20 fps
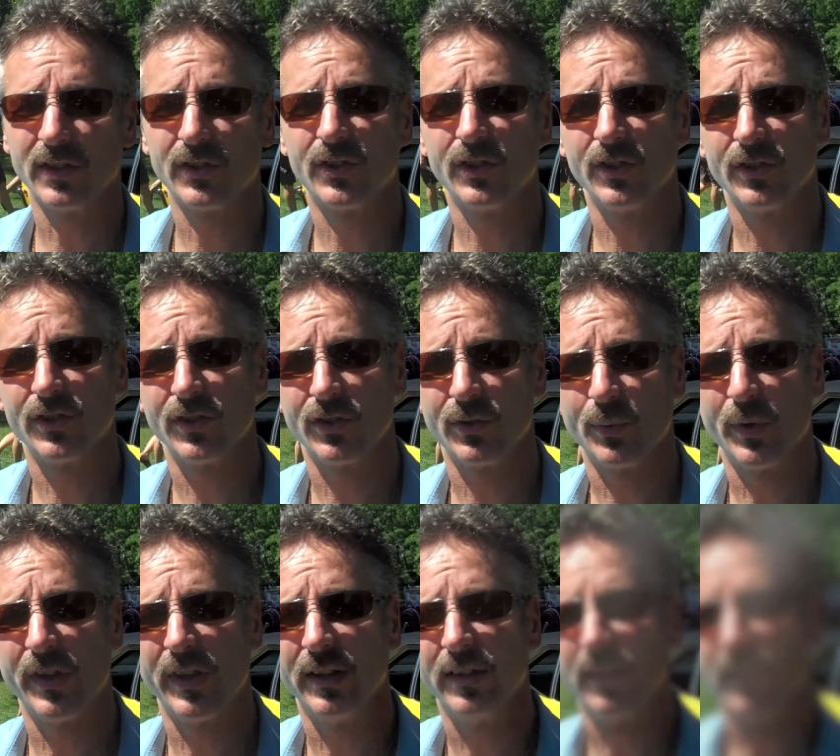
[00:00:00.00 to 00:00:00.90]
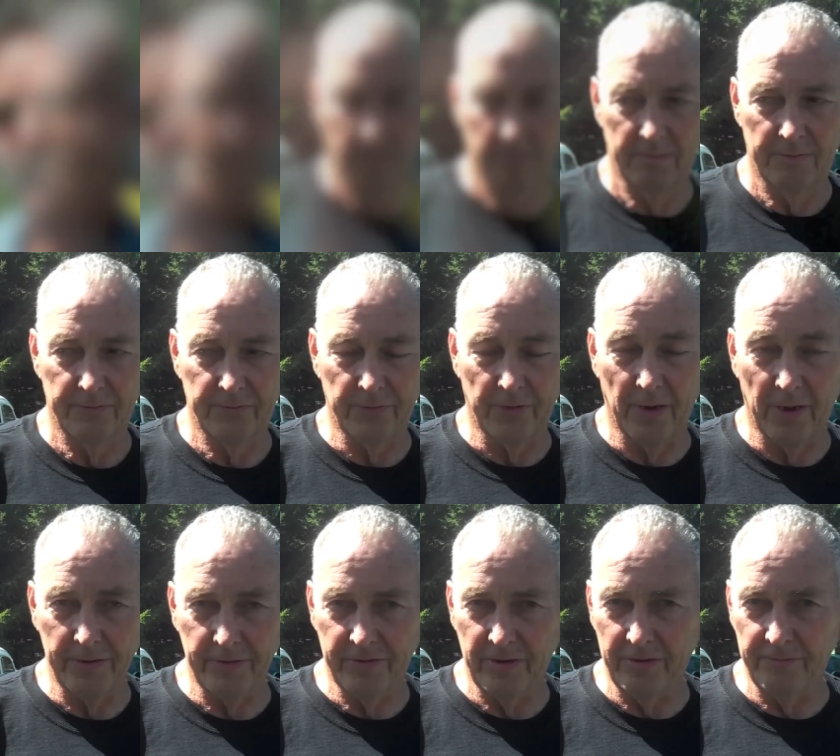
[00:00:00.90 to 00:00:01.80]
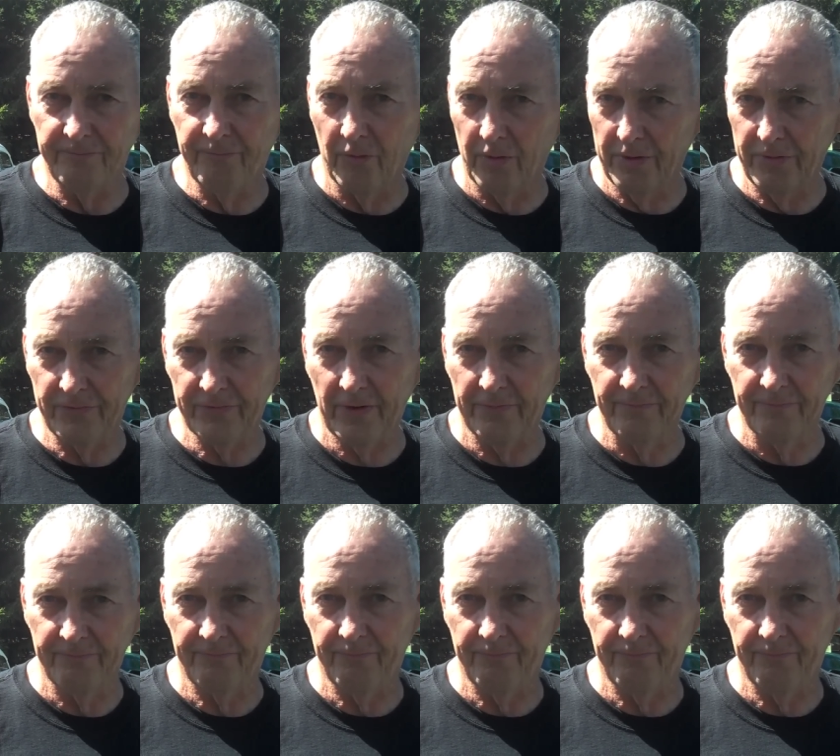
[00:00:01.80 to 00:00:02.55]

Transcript: distances with it. It's a 1947